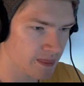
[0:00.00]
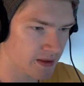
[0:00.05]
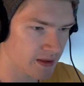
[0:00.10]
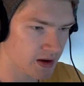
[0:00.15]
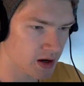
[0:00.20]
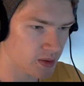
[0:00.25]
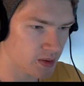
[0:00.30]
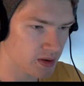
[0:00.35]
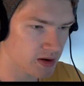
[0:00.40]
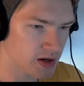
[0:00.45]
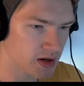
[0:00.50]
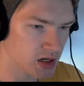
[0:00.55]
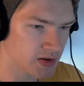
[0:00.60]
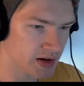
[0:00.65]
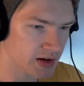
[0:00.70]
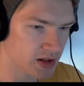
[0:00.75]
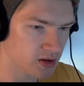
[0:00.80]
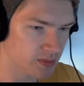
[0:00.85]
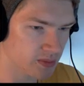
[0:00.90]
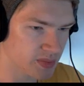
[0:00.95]
We're gonna
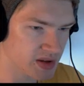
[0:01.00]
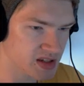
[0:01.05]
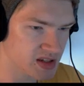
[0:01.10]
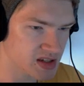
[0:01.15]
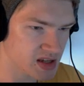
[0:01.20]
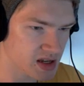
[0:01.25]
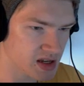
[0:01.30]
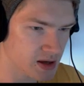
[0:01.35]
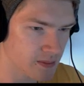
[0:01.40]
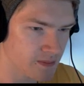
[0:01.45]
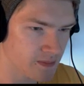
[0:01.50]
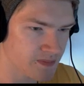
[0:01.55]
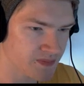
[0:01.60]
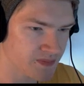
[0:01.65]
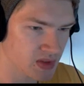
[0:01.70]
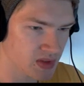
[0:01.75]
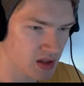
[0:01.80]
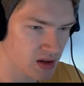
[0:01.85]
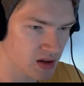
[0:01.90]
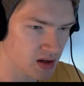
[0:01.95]
create it on PC.
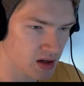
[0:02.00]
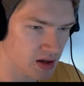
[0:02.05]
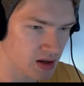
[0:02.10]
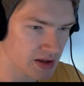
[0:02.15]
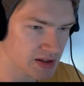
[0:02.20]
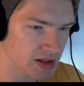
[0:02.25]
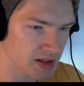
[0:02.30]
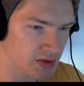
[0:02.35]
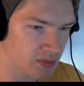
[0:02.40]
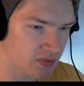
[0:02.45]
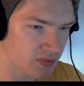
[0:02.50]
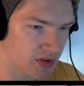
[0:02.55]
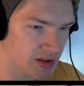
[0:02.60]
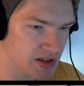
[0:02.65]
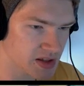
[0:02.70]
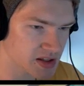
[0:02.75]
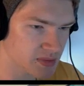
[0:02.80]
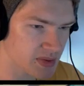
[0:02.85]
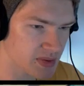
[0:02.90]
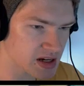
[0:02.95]
It
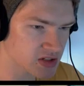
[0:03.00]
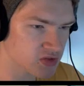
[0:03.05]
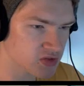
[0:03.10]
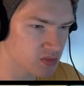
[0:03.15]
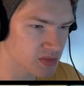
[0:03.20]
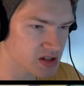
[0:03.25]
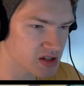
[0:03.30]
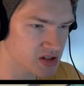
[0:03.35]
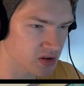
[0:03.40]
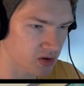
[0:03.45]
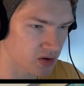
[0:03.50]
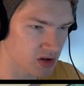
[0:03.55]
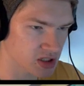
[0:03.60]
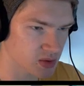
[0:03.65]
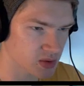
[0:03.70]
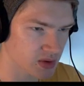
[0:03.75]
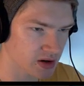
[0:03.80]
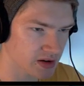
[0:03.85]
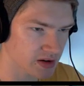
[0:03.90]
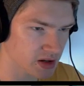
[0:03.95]
did the best for mature,
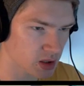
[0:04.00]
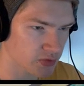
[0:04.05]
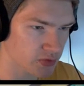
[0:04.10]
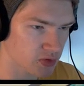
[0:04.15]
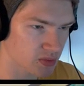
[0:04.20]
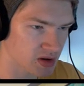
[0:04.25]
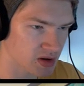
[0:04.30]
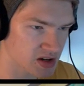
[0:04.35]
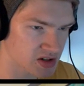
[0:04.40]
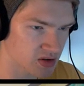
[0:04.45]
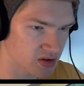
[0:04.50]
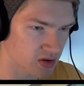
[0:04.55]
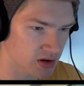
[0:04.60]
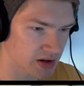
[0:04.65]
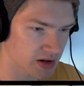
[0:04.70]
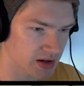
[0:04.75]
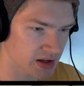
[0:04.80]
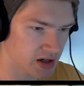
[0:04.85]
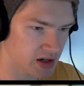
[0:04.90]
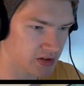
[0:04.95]
so we're gonna go for mature
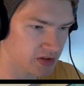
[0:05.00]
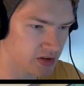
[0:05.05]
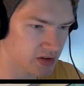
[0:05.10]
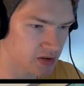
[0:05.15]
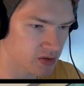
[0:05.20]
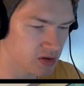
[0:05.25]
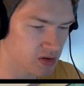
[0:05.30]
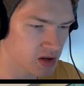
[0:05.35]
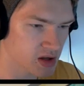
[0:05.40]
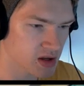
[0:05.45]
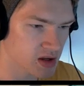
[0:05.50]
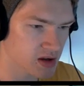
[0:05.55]
in here too.